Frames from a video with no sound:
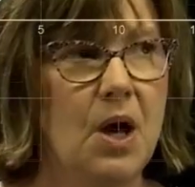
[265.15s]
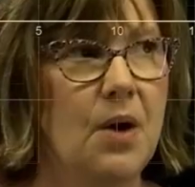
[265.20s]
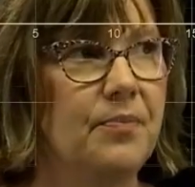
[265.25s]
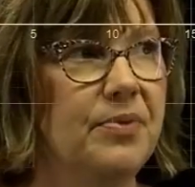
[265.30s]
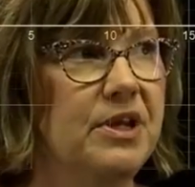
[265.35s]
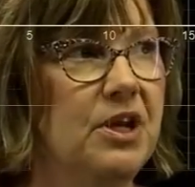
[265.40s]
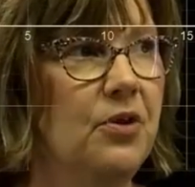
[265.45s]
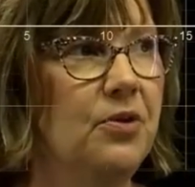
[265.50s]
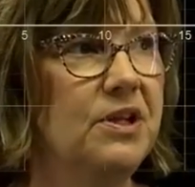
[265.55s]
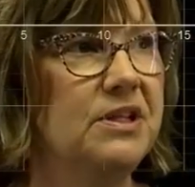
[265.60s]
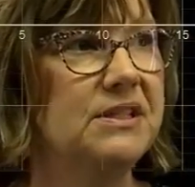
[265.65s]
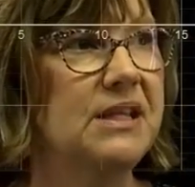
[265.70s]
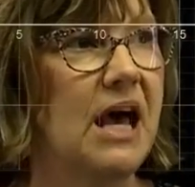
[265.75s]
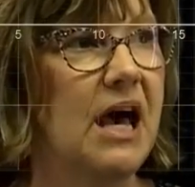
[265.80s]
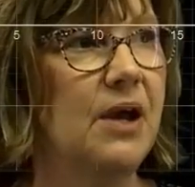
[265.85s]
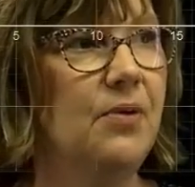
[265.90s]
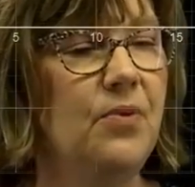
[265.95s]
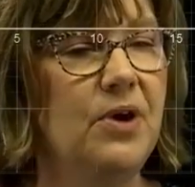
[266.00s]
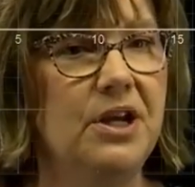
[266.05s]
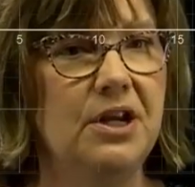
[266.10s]
But notice
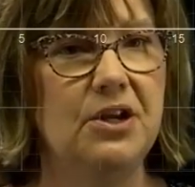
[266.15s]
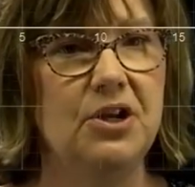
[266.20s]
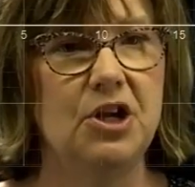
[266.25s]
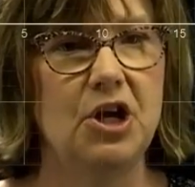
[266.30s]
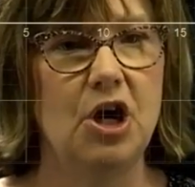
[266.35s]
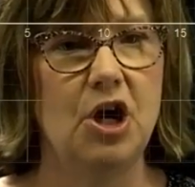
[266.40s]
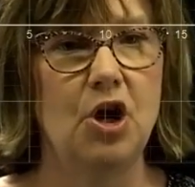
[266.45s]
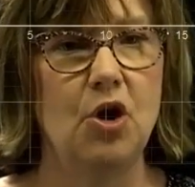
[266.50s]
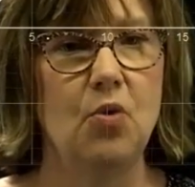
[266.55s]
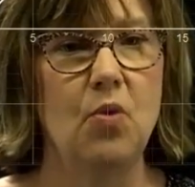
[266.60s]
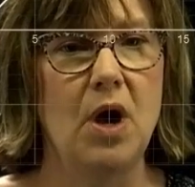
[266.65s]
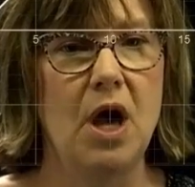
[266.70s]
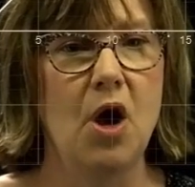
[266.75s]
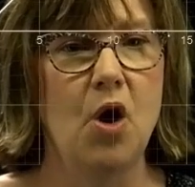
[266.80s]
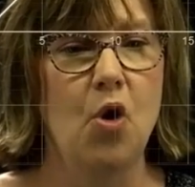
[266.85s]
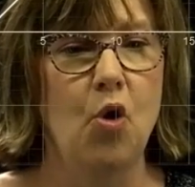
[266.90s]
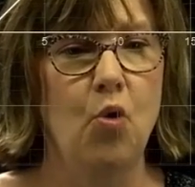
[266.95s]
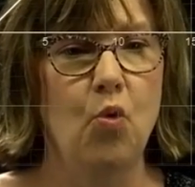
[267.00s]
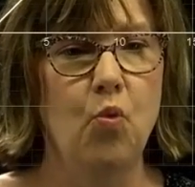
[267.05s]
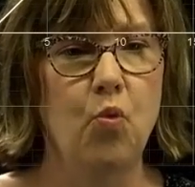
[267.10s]
I want to know
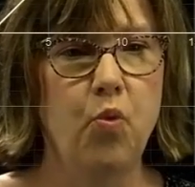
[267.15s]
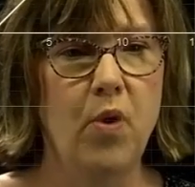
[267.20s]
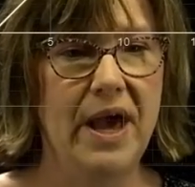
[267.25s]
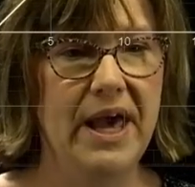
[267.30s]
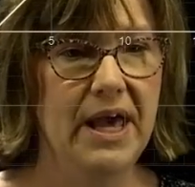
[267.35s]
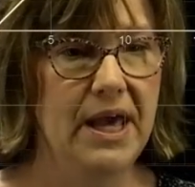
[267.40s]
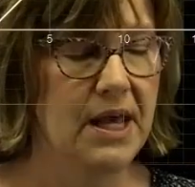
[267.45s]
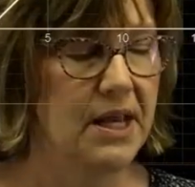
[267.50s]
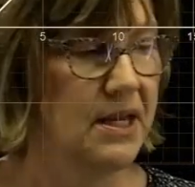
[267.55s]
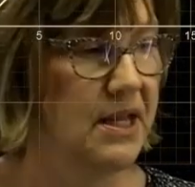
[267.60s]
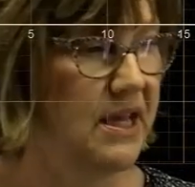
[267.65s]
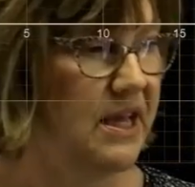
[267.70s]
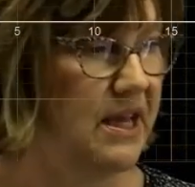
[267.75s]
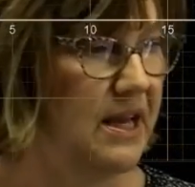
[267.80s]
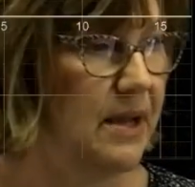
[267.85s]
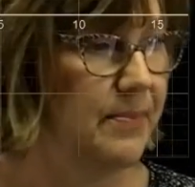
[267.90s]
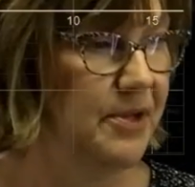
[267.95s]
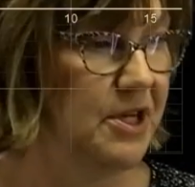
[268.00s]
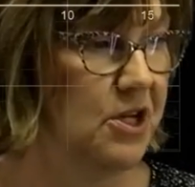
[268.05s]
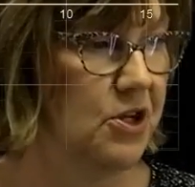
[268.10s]
when,
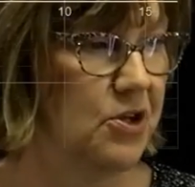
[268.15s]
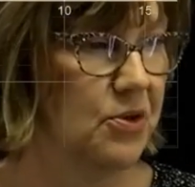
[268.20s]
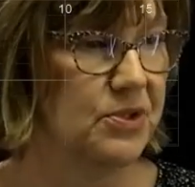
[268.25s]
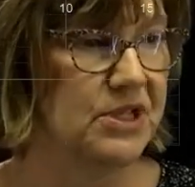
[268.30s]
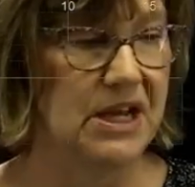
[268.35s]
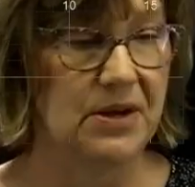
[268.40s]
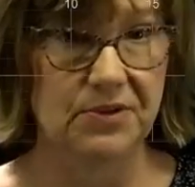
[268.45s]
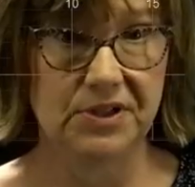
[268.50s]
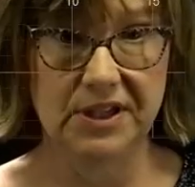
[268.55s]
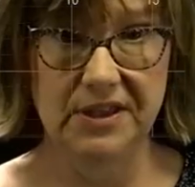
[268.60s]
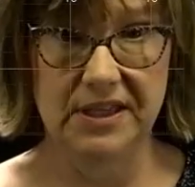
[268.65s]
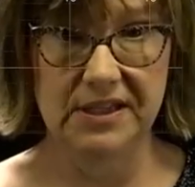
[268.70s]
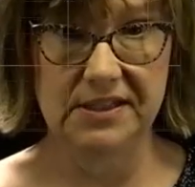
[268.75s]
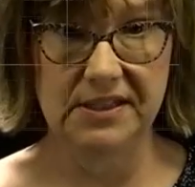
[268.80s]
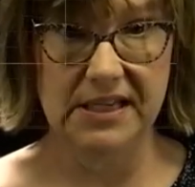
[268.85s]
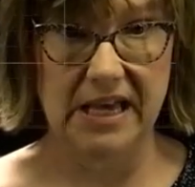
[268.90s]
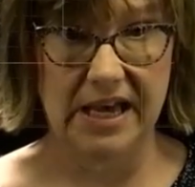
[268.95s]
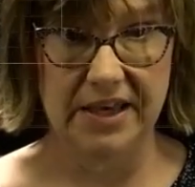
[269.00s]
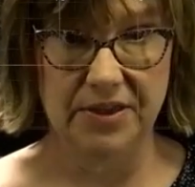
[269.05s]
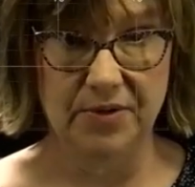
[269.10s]
and I'm going to go down to
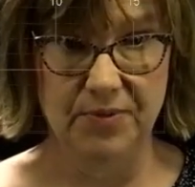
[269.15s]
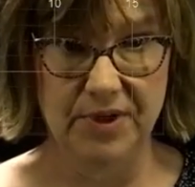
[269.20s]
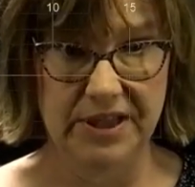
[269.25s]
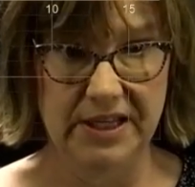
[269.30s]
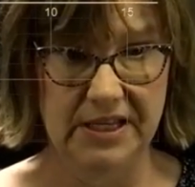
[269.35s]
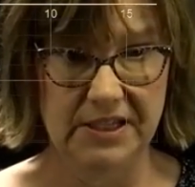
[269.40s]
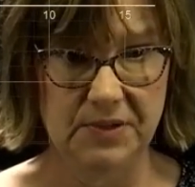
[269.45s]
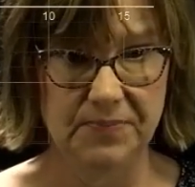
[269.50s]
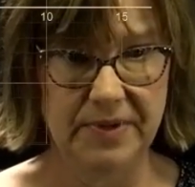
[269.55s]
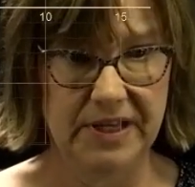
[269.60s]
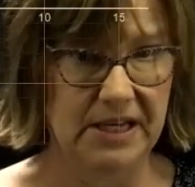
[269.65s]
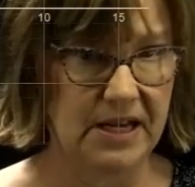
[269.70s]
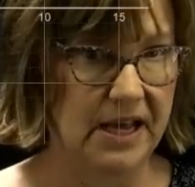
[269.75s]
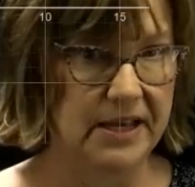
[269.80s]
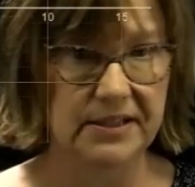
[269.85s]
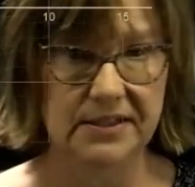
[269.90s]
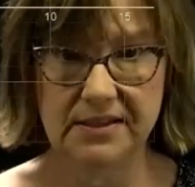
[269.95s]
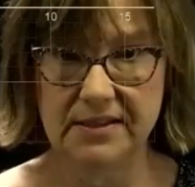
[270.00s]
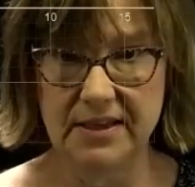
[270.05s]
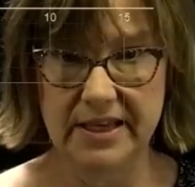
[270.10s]
this guy, the one that's been
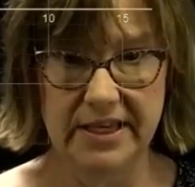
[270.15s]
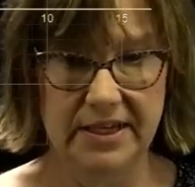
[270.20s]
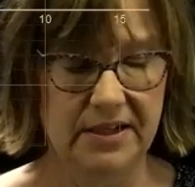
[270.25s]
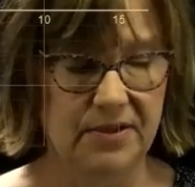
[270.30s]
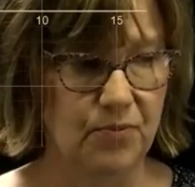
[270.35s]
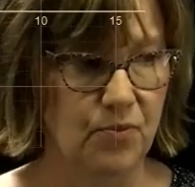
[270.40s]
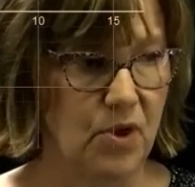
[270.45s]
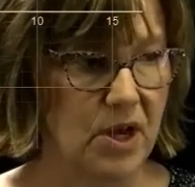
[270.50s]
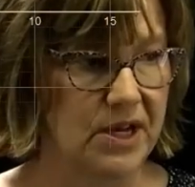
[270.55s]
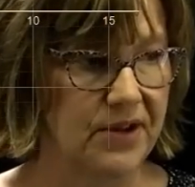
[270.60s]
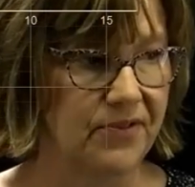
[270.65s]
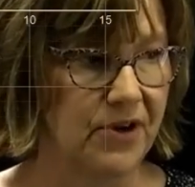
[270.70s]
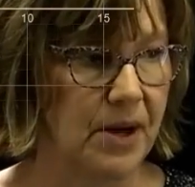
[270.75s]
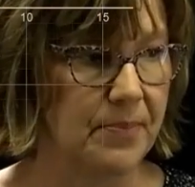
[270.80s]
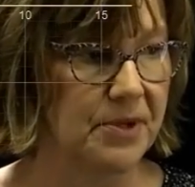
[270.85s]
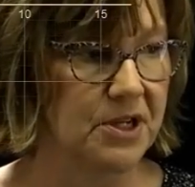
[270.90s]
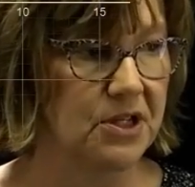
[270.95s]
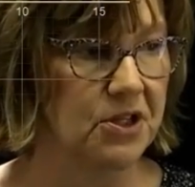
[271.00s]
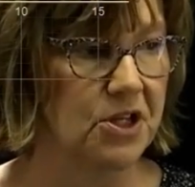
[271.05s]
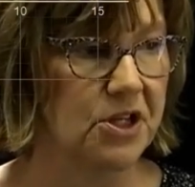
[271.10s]
isolated and whatever.
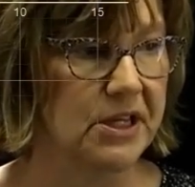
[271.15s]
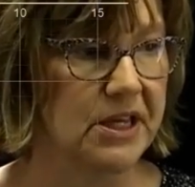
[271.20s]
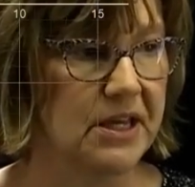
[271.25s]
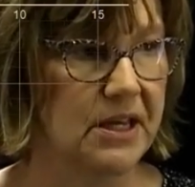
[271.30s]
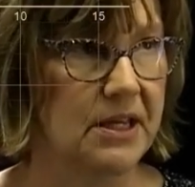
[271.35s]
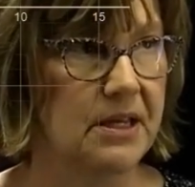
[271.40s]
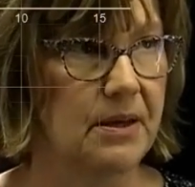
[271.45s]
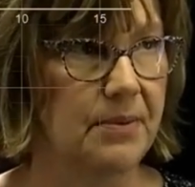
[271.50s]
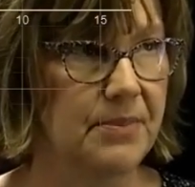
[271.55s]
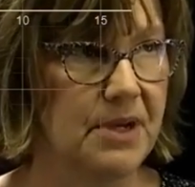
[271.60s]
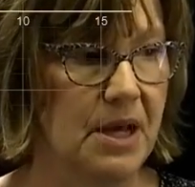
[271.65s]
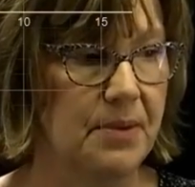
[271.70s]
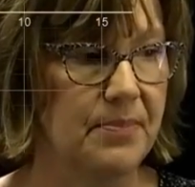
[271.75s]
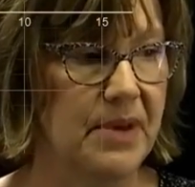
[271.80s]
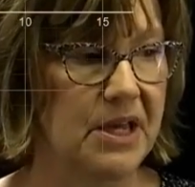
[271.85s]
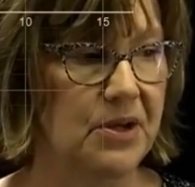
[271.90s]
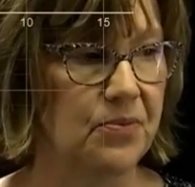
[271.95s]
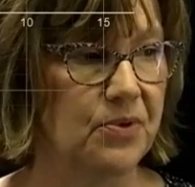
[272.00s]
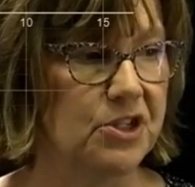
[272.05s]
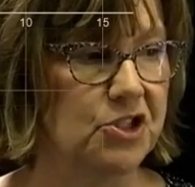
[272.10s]
I'm going to look at him, not
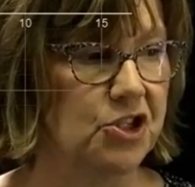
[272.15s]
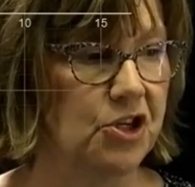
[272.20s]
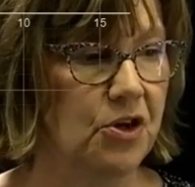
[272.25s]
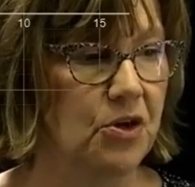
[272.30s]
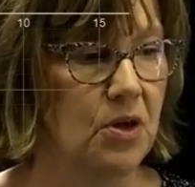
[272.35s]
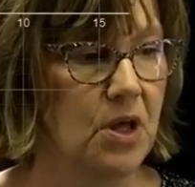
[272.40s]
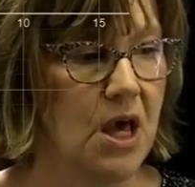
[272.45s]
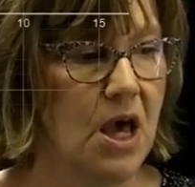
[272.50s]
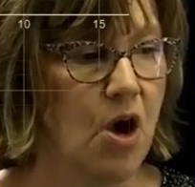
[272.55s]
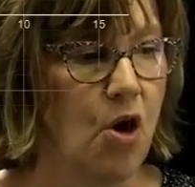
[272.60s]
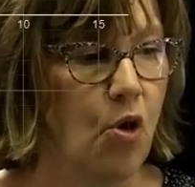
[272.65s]
my original.